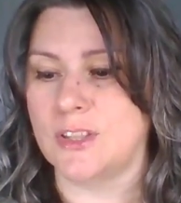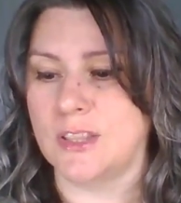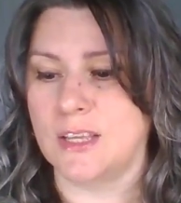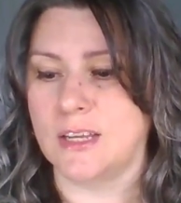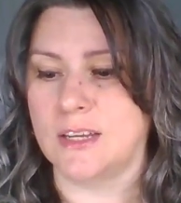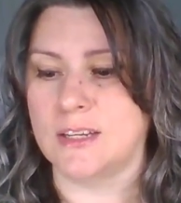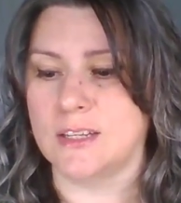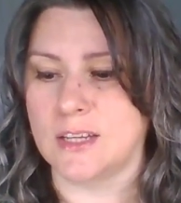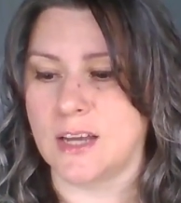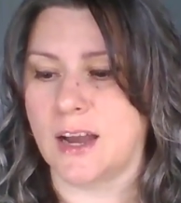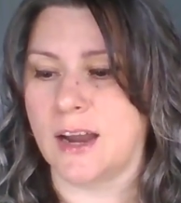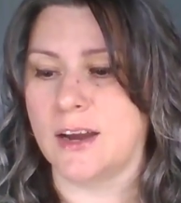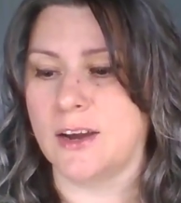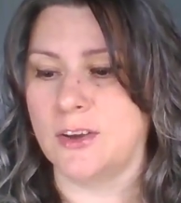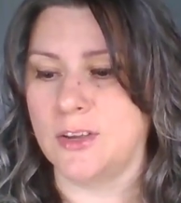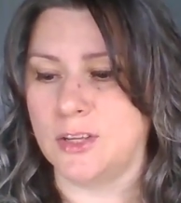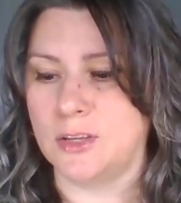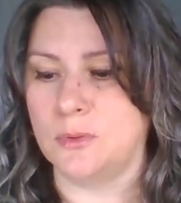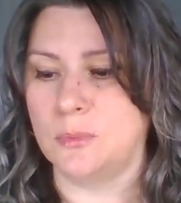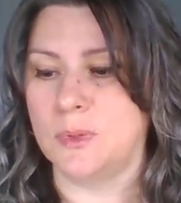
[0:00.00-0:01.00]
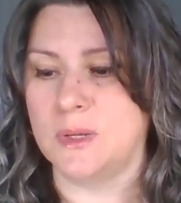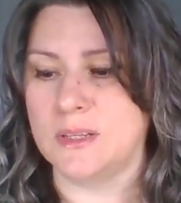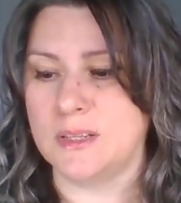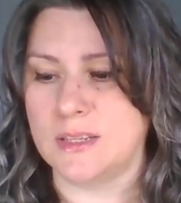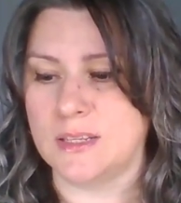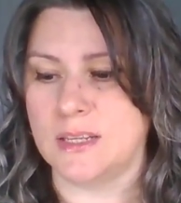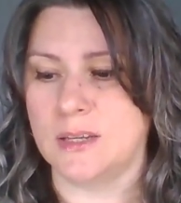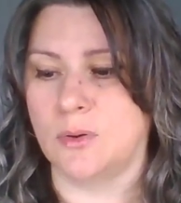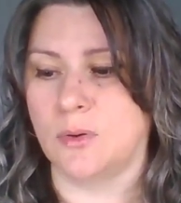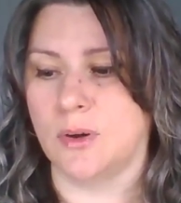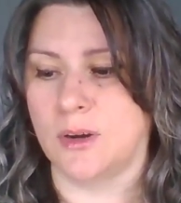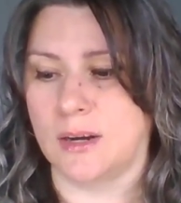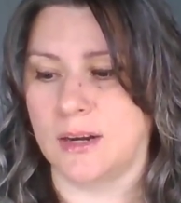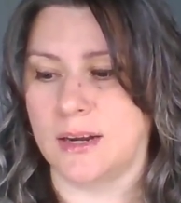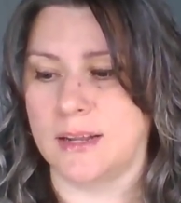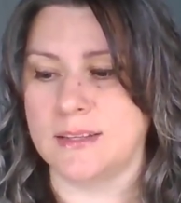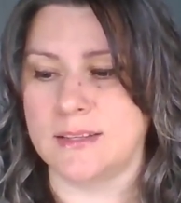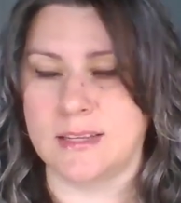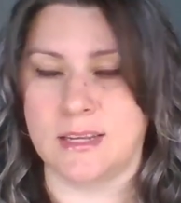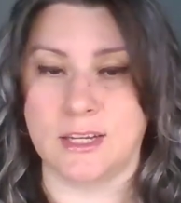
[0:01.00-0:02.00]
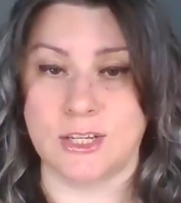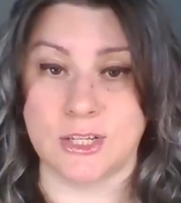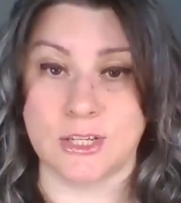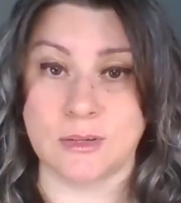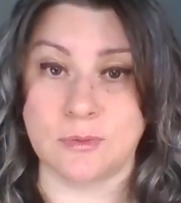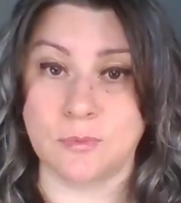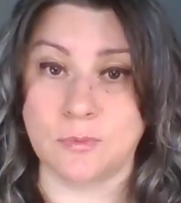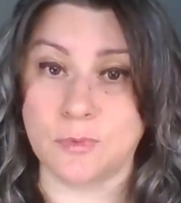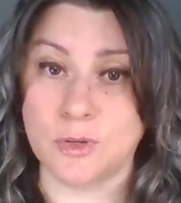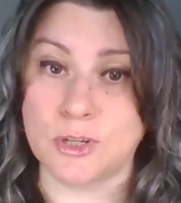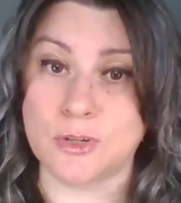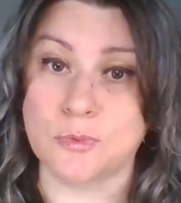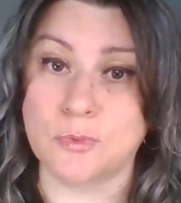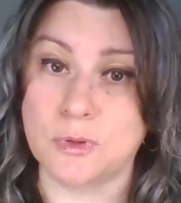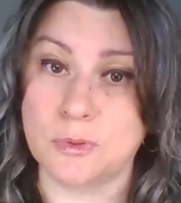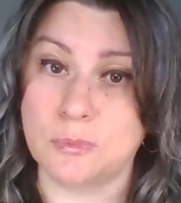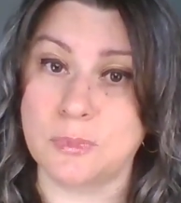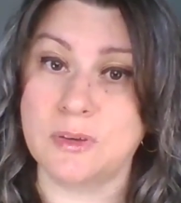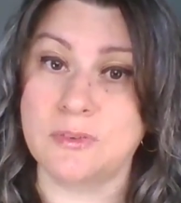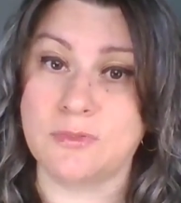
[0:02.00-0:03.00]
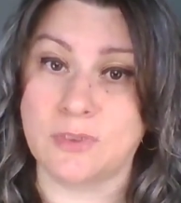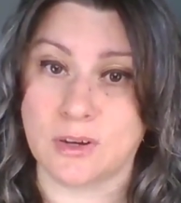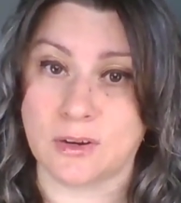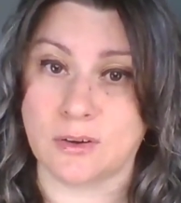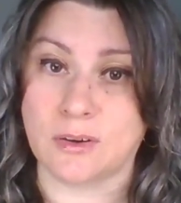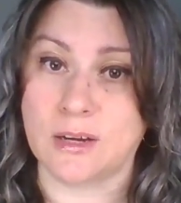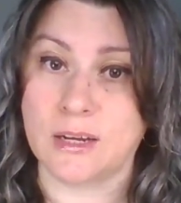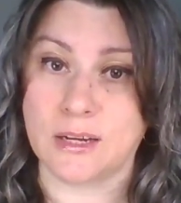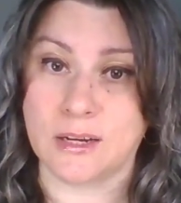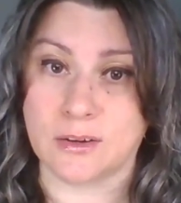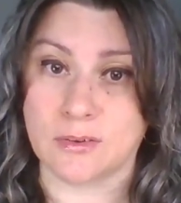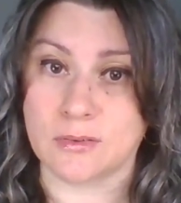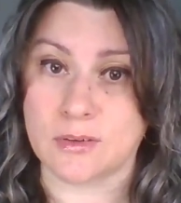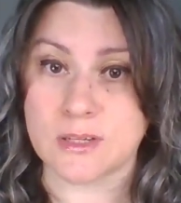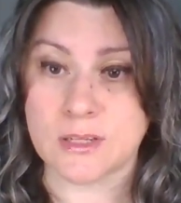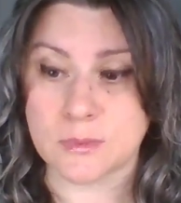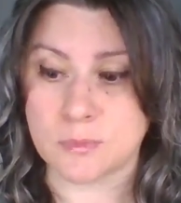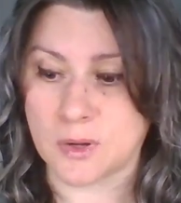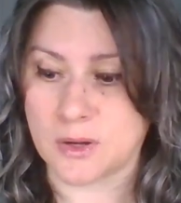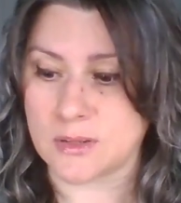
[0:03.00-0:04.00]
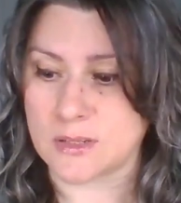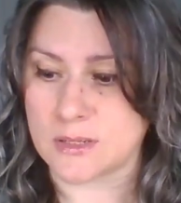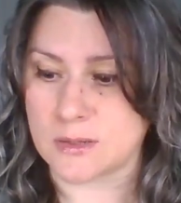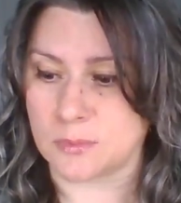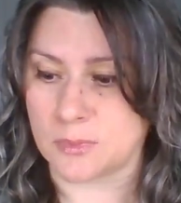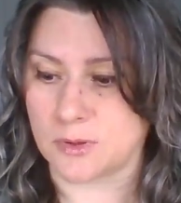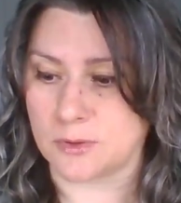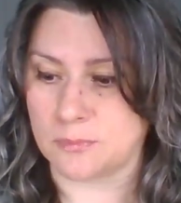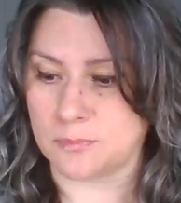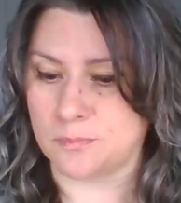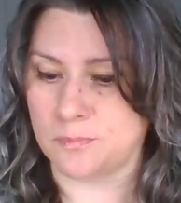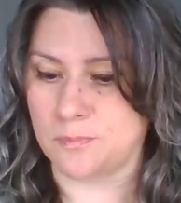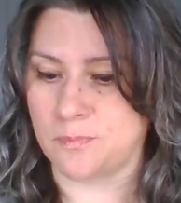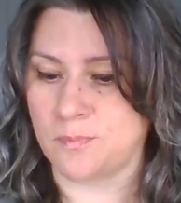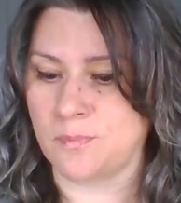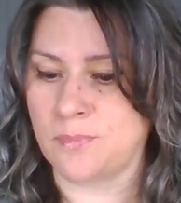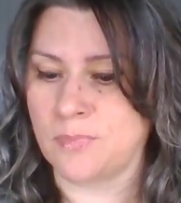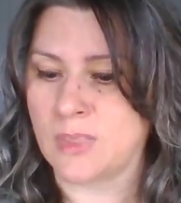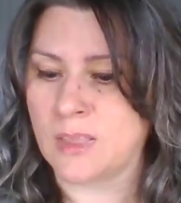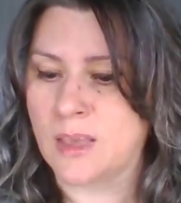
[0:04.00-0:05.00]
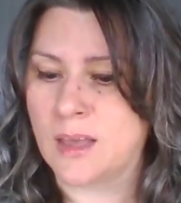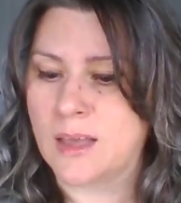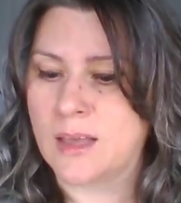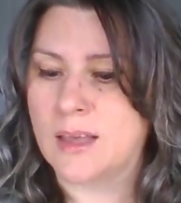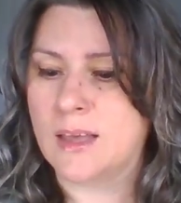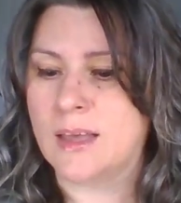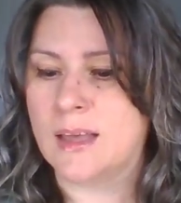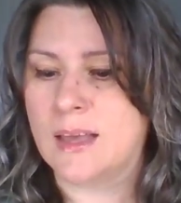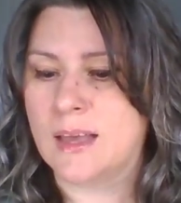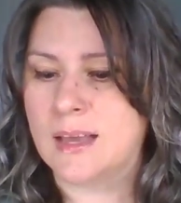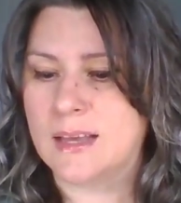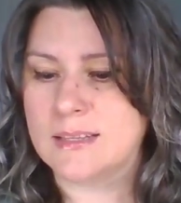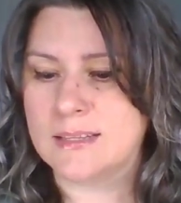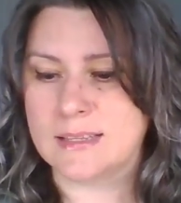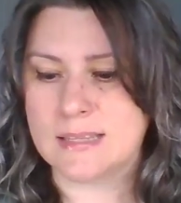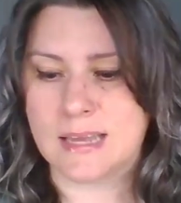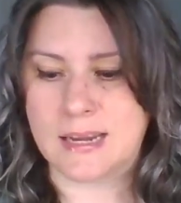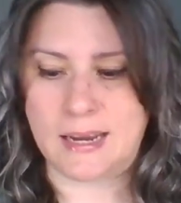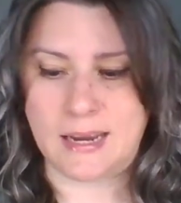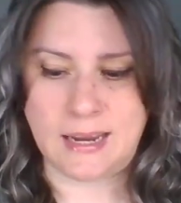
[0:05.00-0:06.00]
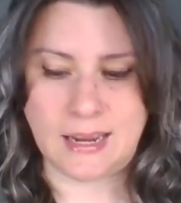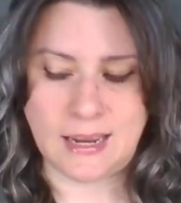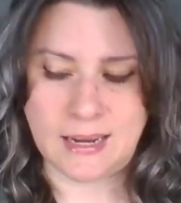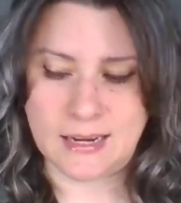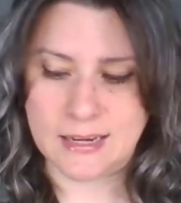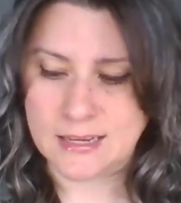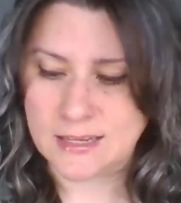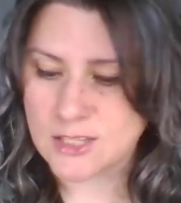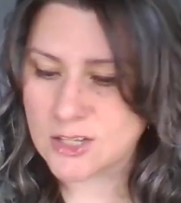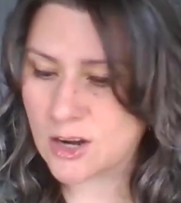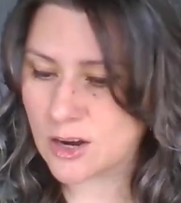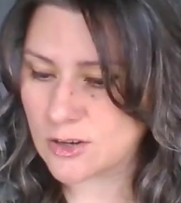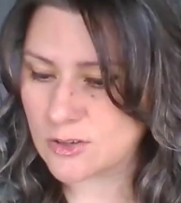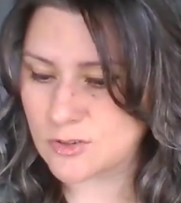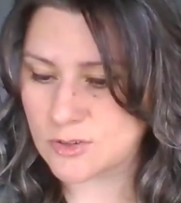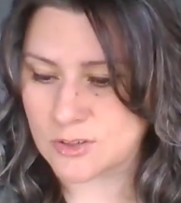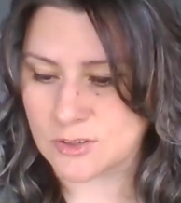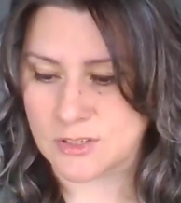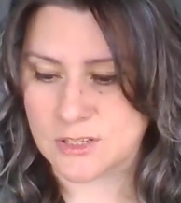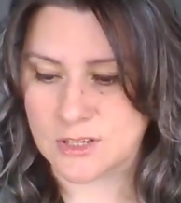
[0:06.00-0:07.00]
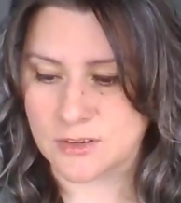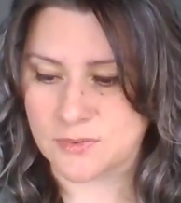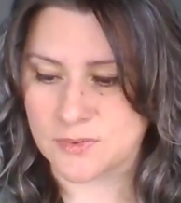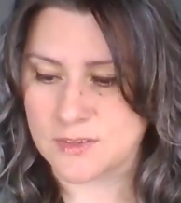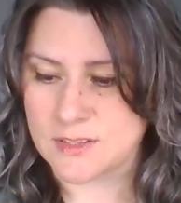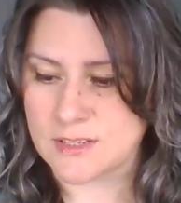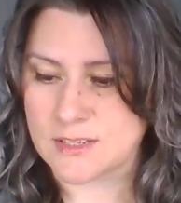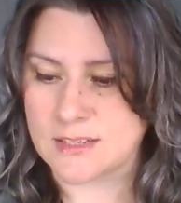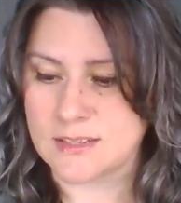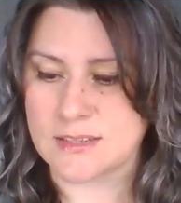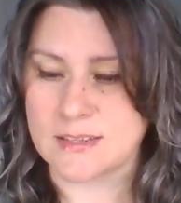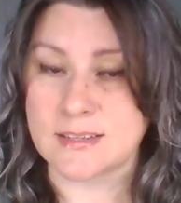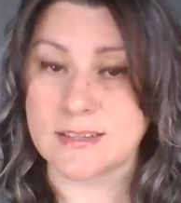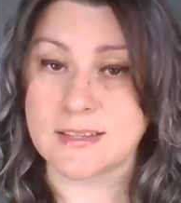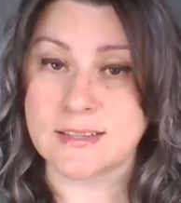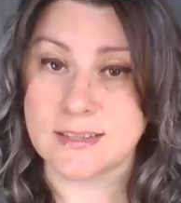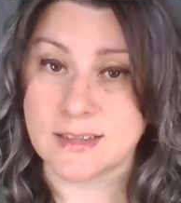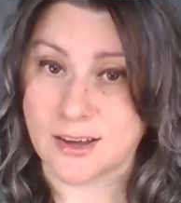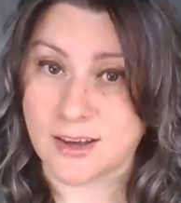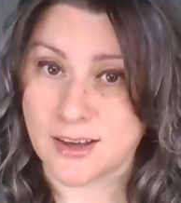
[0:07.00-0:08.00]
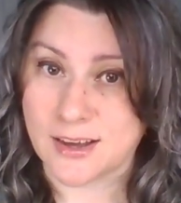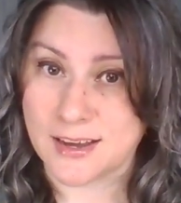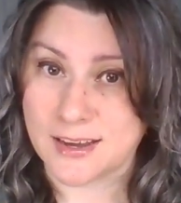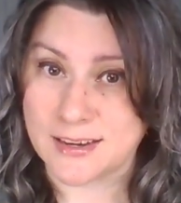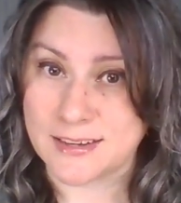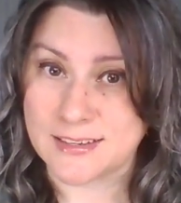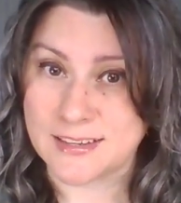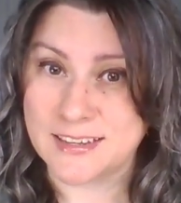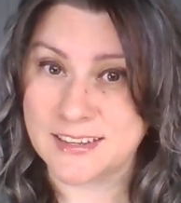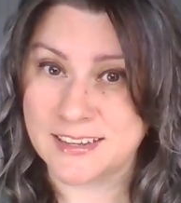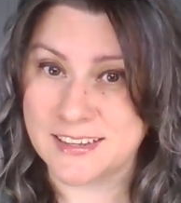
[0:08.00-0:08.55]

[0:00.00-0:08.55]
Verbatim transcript: to the entire UPC organization, which would be very irresponsible. Setting any doctrinal differences aside,